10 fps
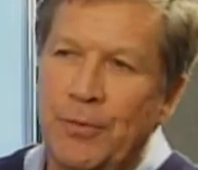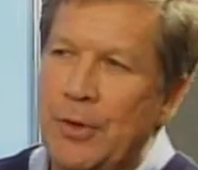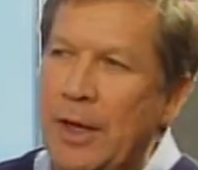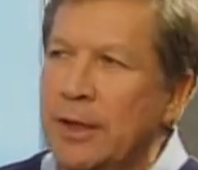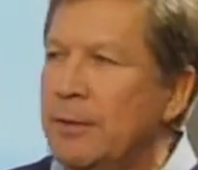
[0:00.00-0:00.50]

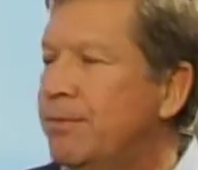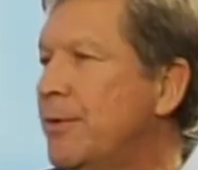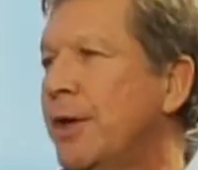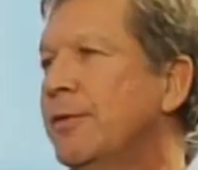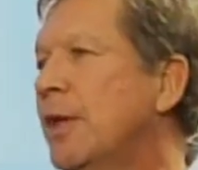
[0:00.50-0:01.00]
they
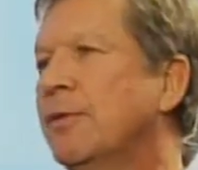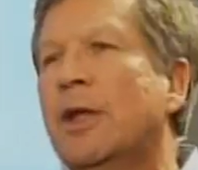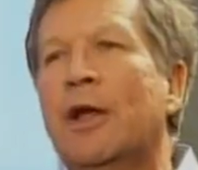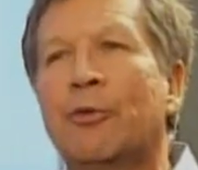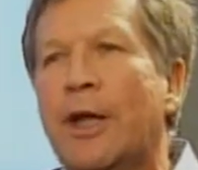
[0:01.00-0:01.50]

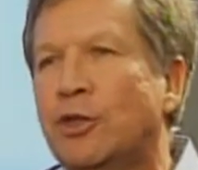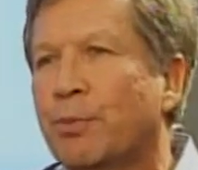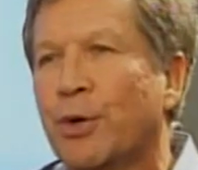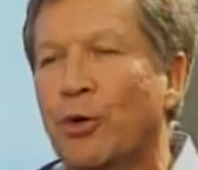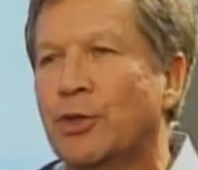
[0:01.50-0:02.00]
got a right to
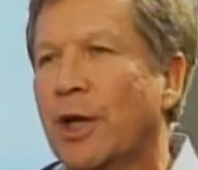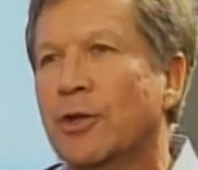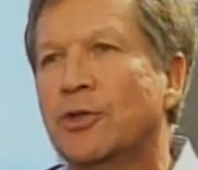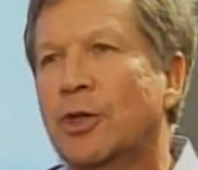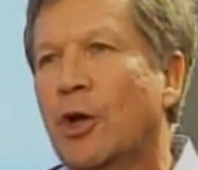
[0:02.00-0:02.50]

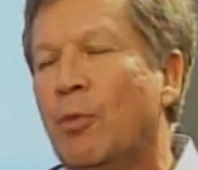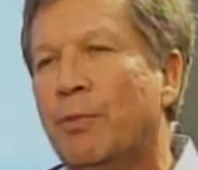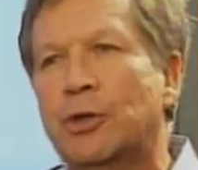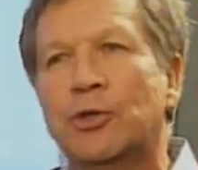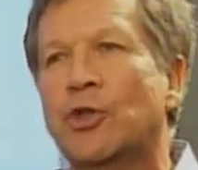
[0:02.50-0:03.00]
protest, you know,
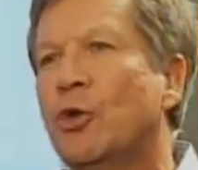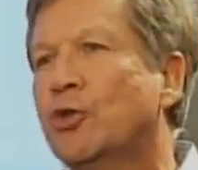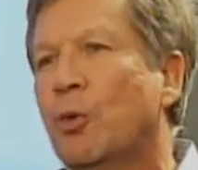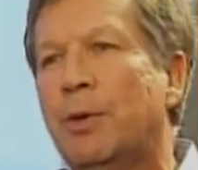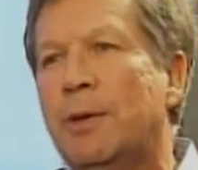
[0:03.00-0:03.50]
but there's
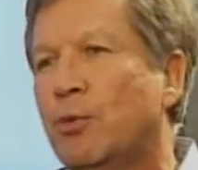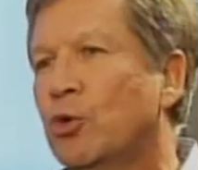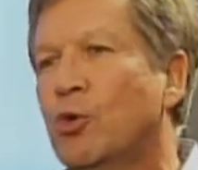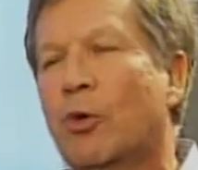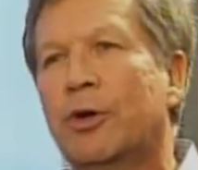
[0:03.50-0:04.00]
also
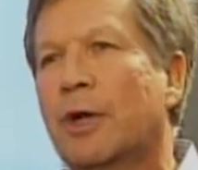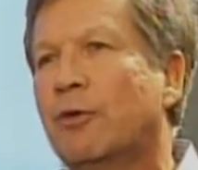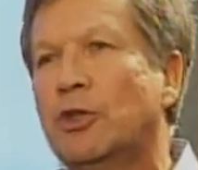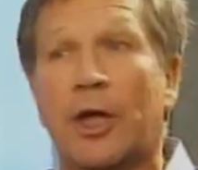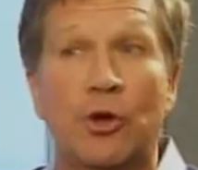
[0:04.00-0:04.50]
people who work
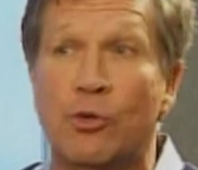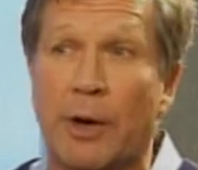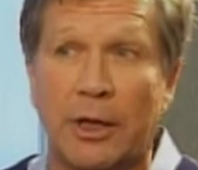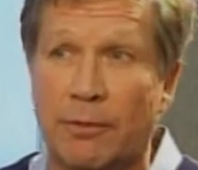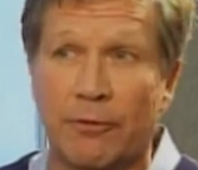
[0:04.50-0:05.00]
every day who
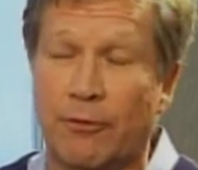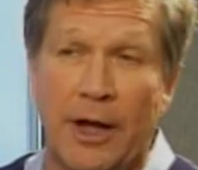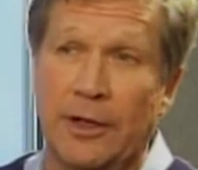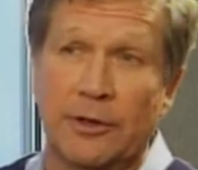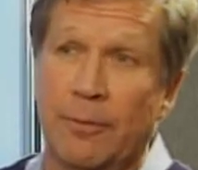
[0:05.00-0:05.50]
might
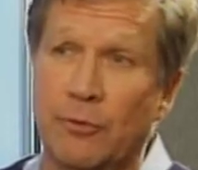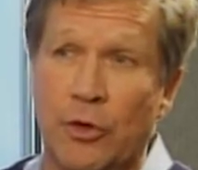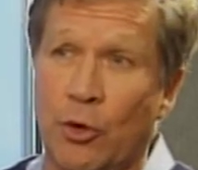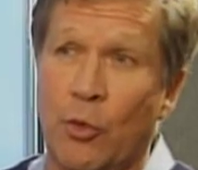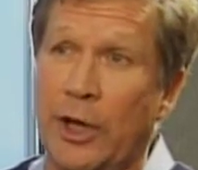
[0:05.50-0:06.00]
find
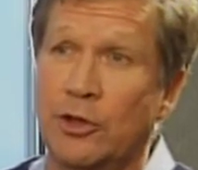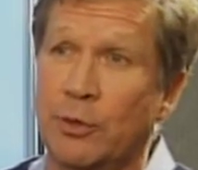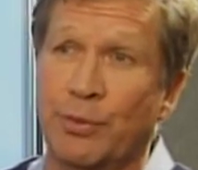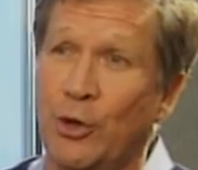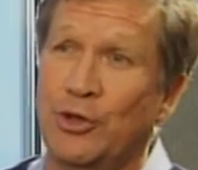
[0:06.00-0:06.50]
their way
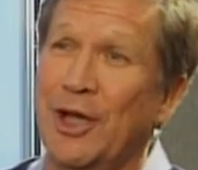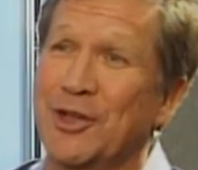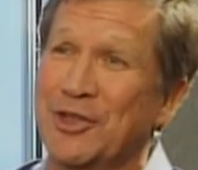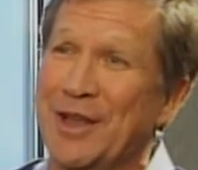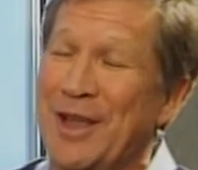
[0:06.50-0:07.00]
to
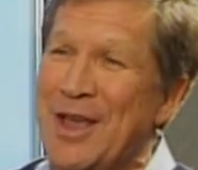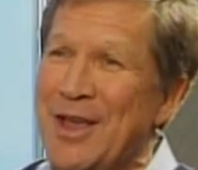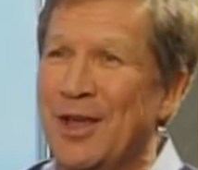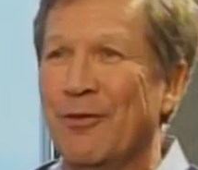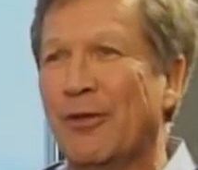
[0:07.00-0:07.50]
protesting
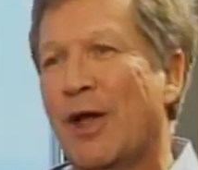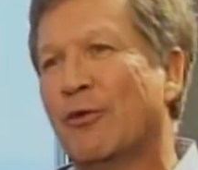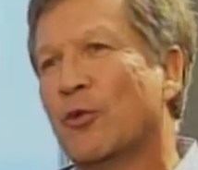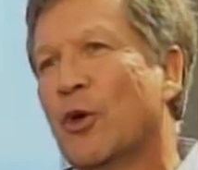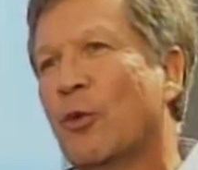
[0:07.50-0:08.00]
in
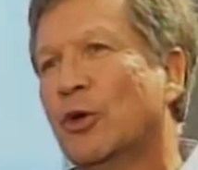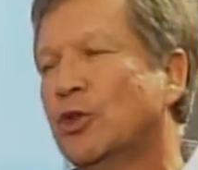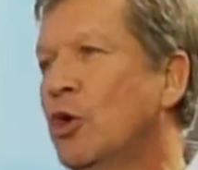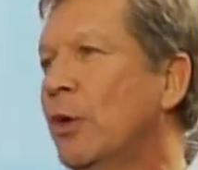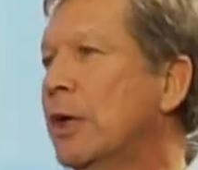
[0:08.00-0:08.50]
favor of what we're
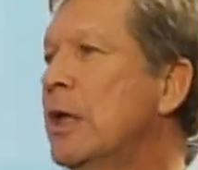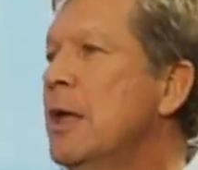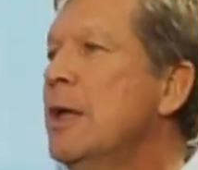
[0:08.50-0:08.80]
doing.